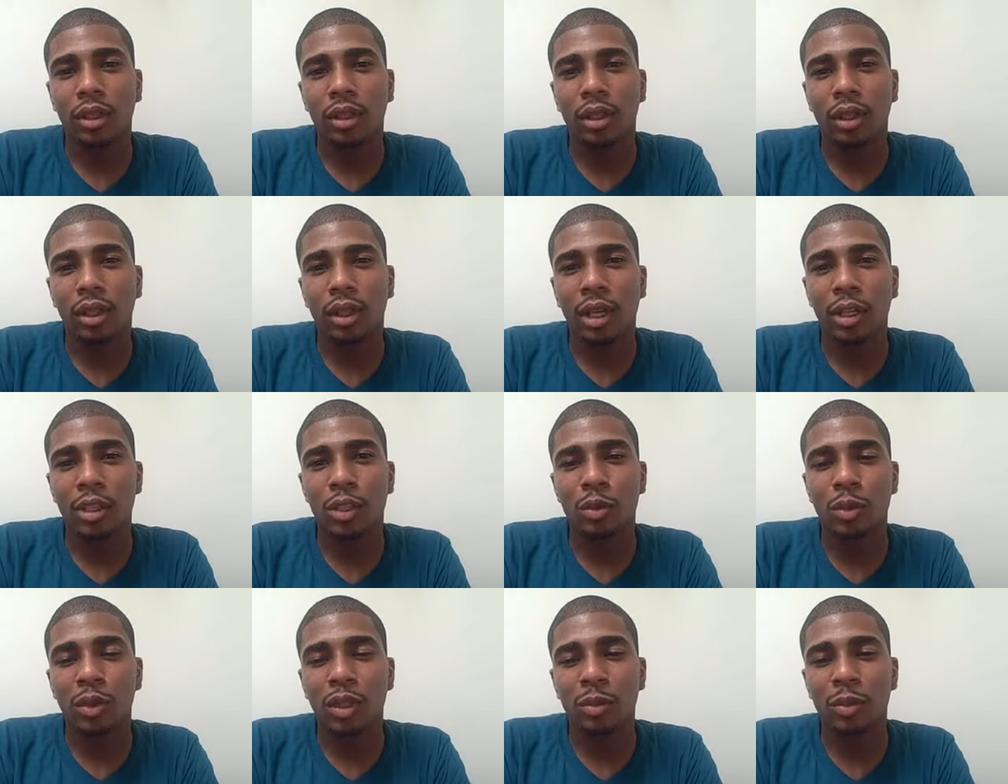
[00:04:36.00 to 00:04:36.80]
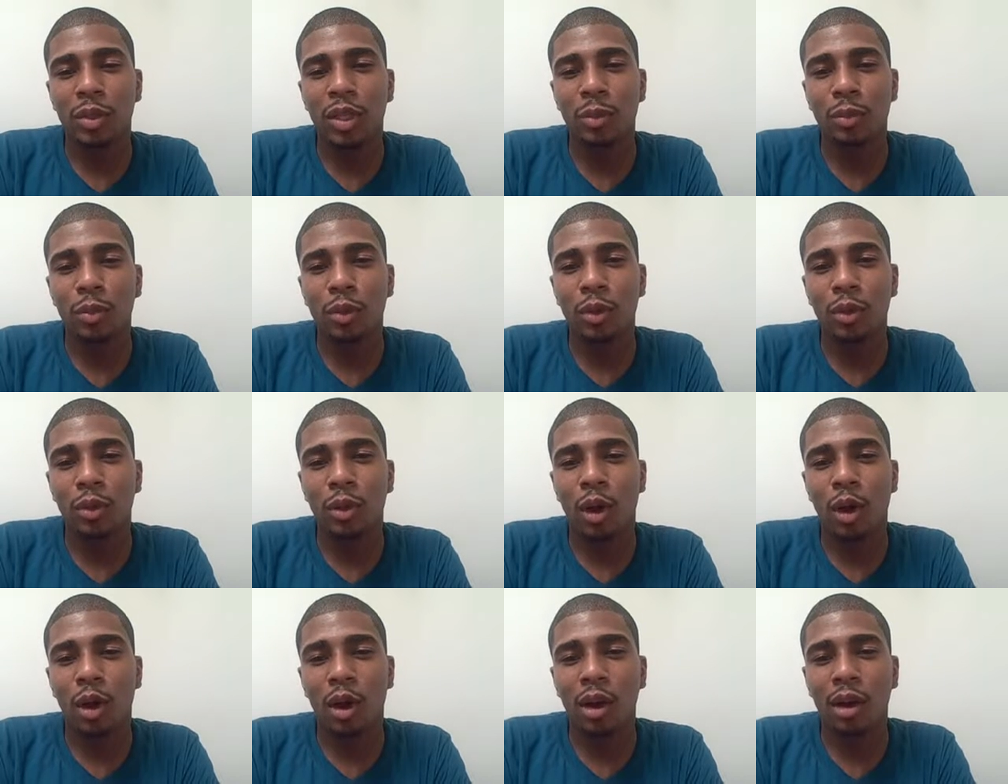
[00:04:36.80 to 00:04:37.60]
not too many
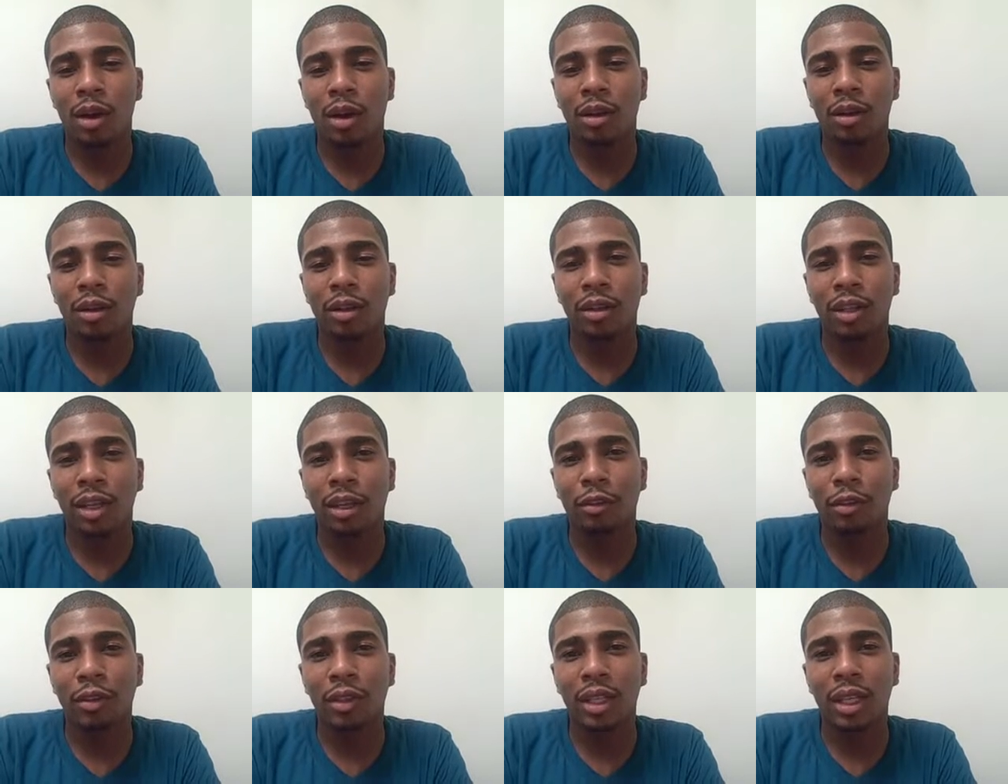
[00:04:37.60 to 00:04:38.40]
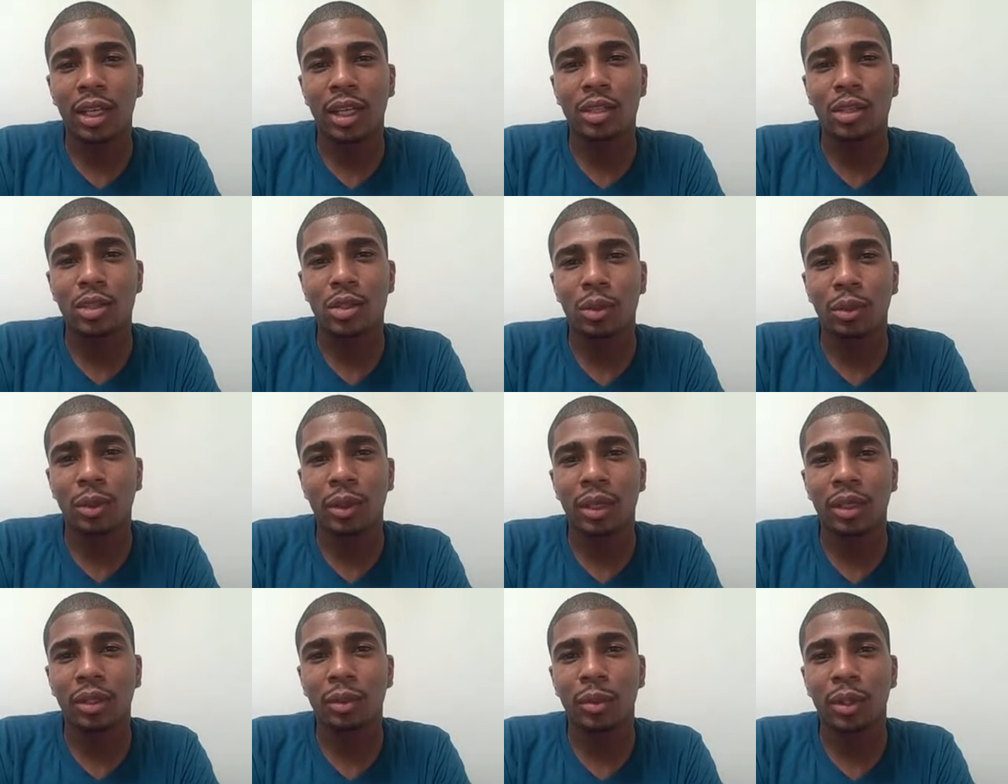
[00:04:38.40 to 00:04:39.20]
people are like really into
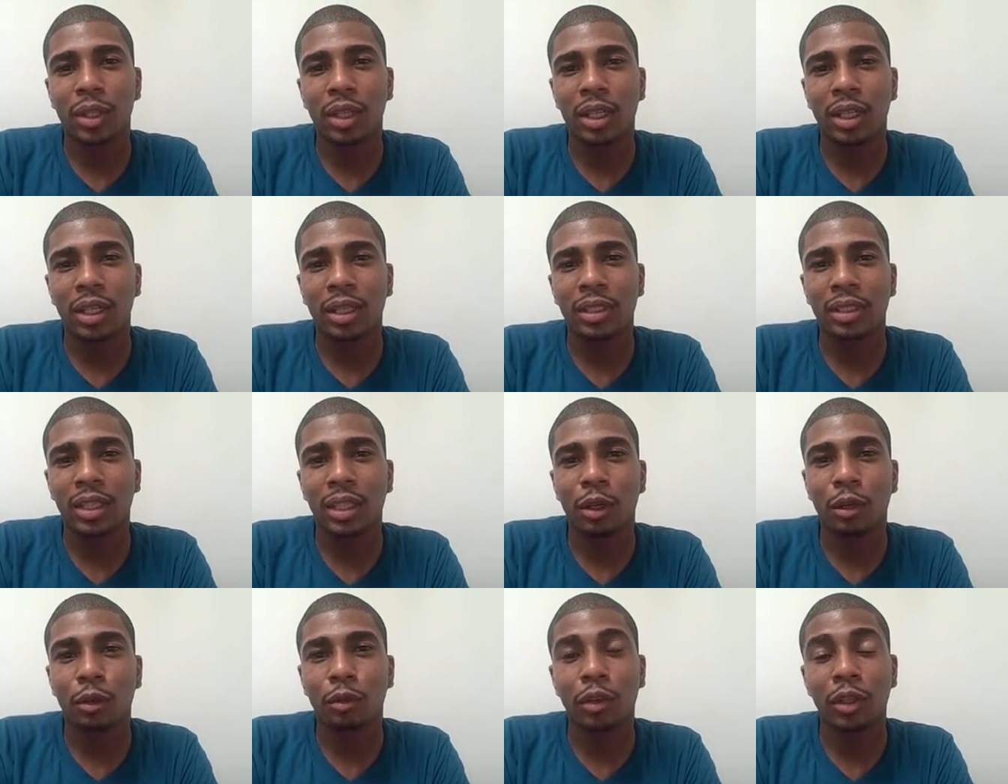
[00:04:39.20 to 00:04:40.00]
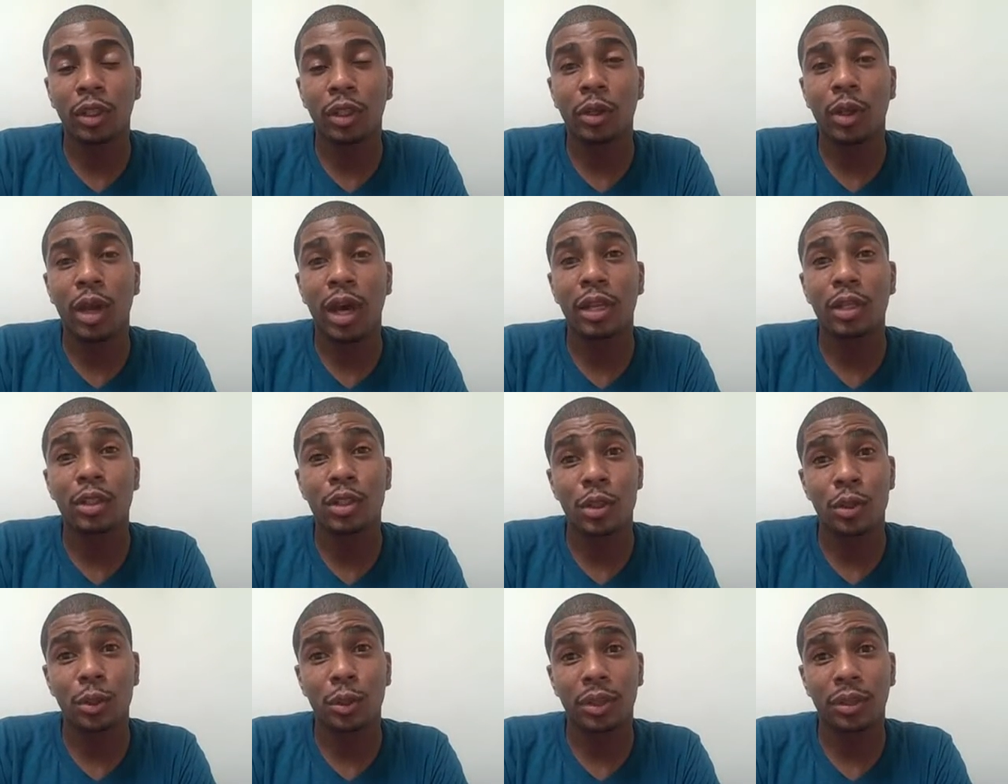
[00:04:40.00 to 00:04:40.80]
it because they don't really know how to
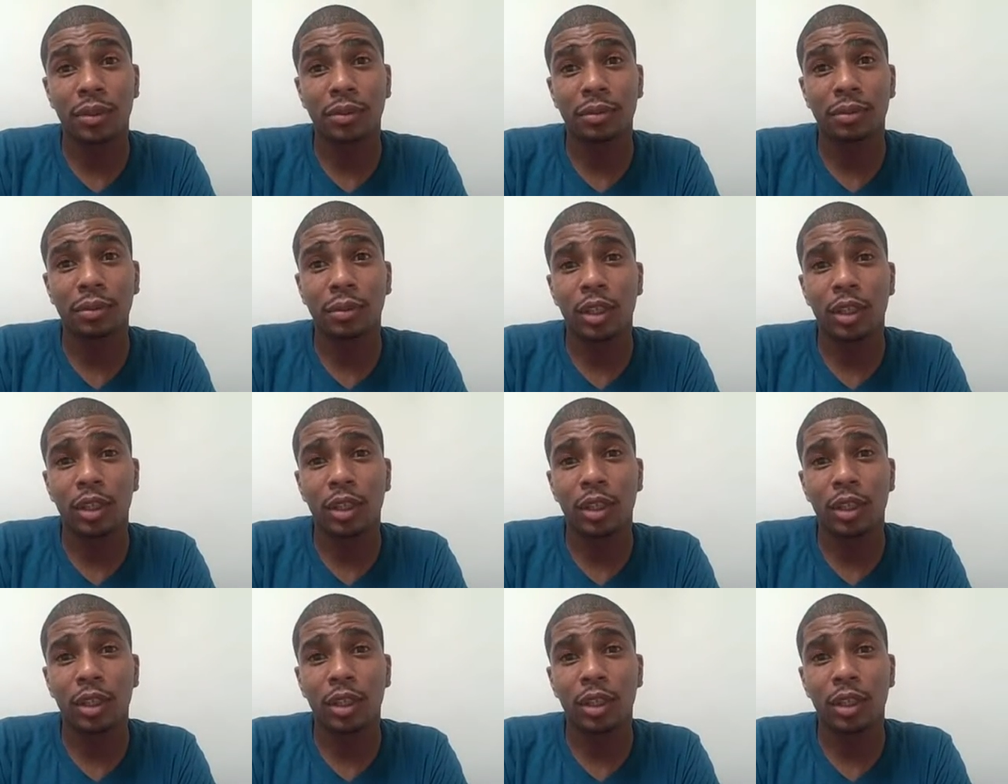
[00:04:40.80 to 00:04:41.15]
do it.